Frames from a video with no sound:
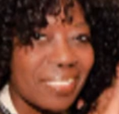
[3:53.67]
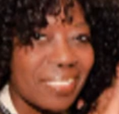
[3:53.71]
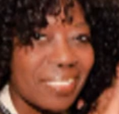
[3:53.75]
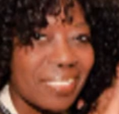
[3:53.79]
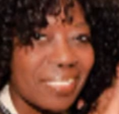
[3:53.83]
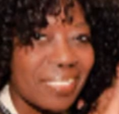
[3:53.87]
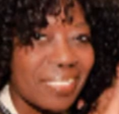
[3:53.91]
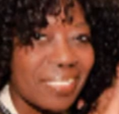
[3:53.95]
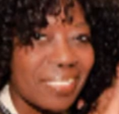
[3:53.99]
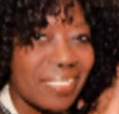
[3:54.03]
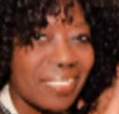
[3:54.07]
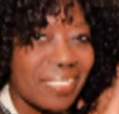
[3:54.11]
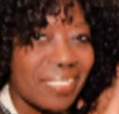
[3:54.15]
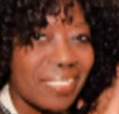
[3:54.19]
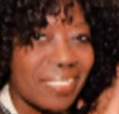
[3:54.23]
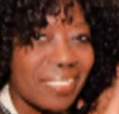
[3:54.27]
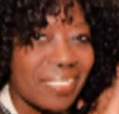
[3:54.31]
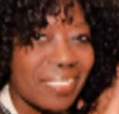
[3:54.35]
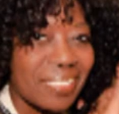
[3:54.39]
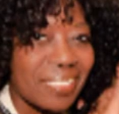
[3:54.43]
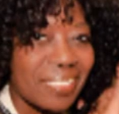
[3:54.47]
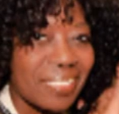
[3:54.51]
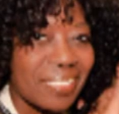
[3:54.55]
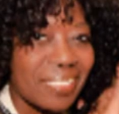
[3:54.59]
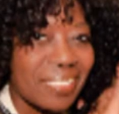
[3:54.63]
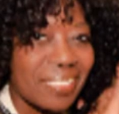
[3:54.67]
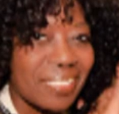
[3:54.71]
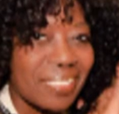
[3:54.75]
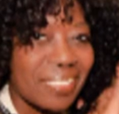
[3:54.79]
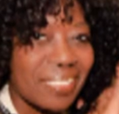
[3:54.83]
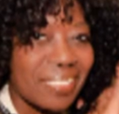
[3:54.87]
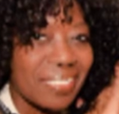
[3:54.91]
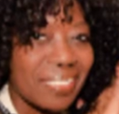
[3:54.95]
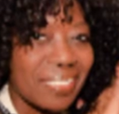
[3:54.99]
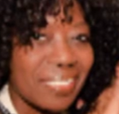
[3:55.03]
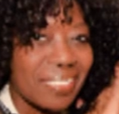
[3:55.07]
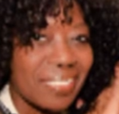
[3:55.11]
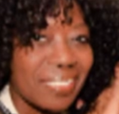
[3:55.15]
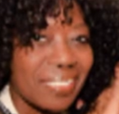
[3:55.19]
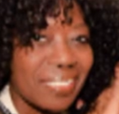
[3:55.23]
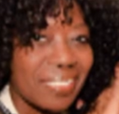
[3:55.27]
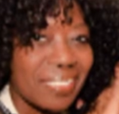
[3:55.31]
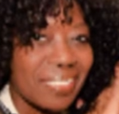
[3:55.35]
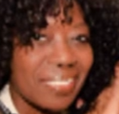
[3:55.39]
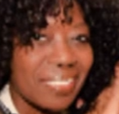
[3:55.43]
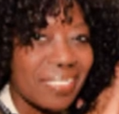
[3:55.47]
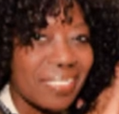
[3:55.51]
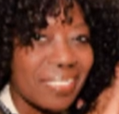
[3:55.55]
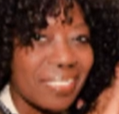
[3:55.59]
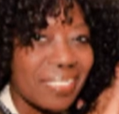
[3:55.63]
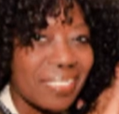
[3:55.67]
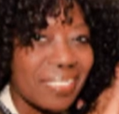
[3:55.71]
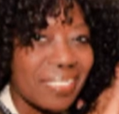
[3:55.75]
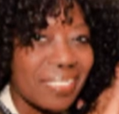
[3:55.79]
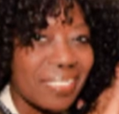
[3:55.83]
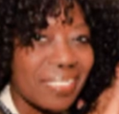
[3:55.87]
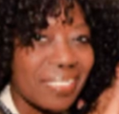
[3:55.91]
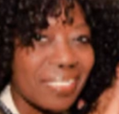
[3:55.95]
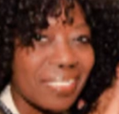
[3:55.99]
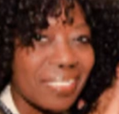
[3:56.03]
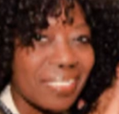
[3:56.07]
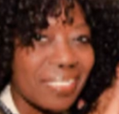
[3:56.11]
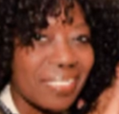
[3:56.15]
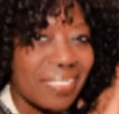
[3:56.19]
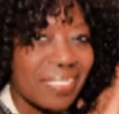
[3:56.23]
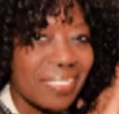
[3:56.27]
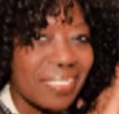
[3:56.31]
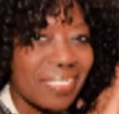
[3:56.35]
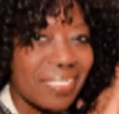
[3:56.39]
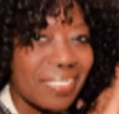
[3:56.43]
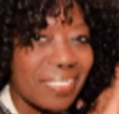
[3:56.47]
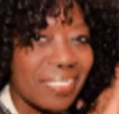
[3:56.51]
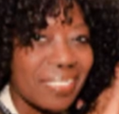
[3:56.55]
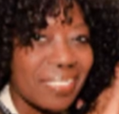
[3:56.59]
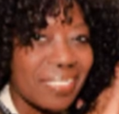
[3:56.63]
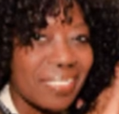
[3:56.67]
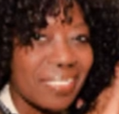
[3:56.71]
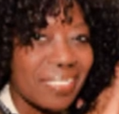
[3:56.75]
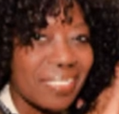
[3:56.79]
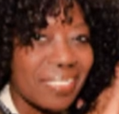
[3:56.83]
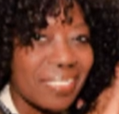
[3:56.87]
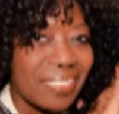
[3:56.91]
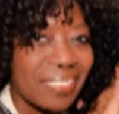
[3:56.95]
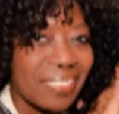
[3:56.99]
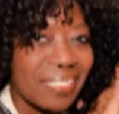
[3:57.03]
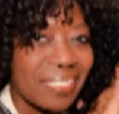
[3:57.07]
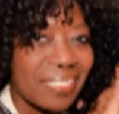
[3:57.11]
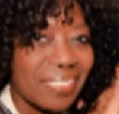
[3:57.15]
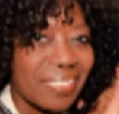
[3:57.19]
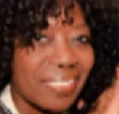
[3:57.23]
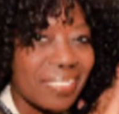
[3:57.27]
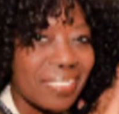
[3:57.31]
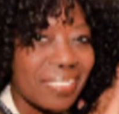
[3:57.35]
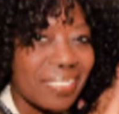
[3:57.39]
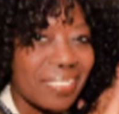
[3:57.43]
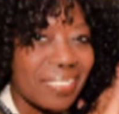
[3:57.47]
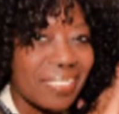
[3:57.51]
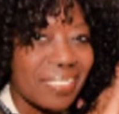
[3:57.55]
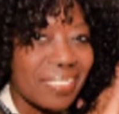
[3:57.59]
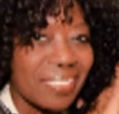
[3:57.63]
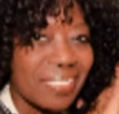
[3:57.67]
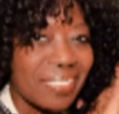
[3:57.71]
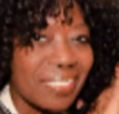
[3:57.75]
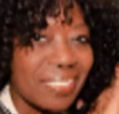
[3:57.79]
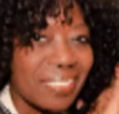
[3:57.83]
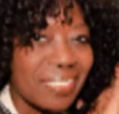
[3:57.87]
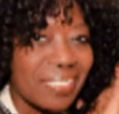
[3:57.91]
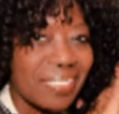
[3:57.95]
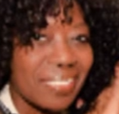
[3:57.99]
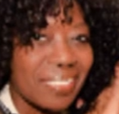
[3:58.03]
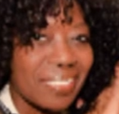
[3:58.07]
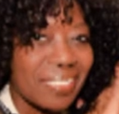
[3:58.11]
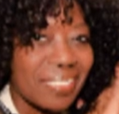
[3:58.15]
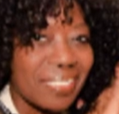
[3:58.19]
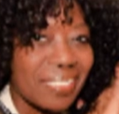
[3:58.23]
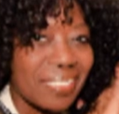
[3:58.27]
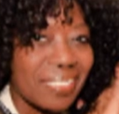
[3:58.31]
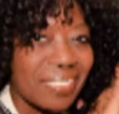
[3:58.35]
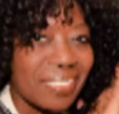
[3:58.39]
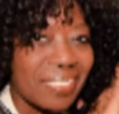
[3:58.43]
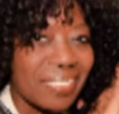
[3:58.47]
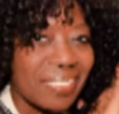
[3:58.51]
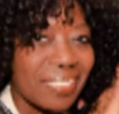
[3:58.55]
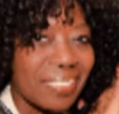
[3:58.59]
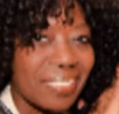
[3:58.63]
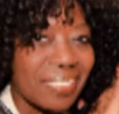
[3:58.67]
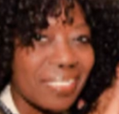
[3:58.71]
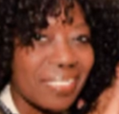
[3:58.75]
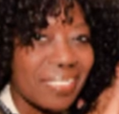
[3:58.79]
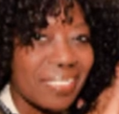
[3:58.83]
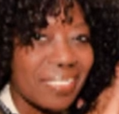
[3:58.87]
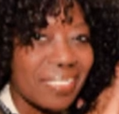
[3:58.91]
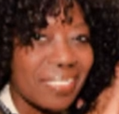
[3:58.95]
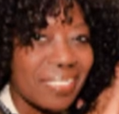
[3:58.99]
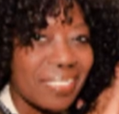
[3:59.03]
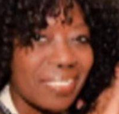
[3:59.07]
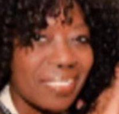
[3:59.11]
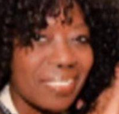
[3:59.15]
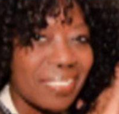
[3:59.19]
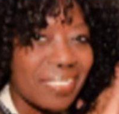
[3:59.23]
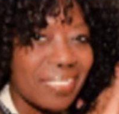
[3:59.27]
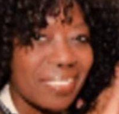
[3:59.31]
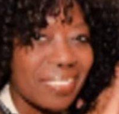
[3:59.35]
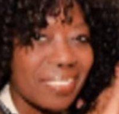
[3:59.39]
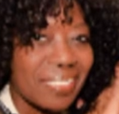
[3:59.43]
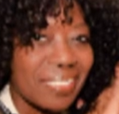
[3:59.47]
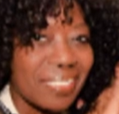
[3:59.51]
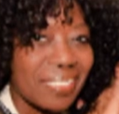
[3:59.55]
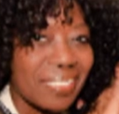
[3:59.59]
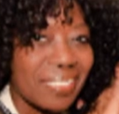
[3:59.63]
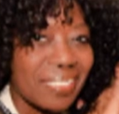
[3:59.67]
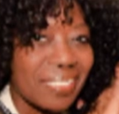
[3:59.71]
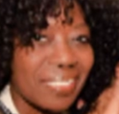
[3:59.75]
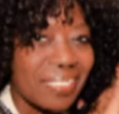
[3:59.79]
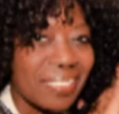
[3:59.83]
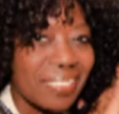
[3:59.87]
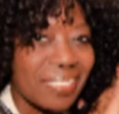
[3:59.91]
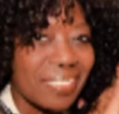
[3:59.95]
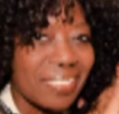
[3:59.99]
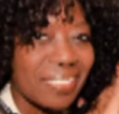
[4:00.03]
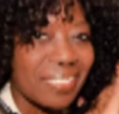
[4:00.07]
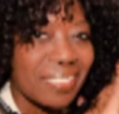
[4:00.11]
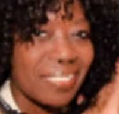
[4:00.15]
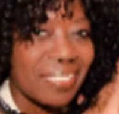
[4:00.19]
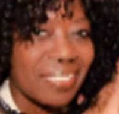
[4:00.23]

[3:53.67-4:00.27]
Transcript: (silent)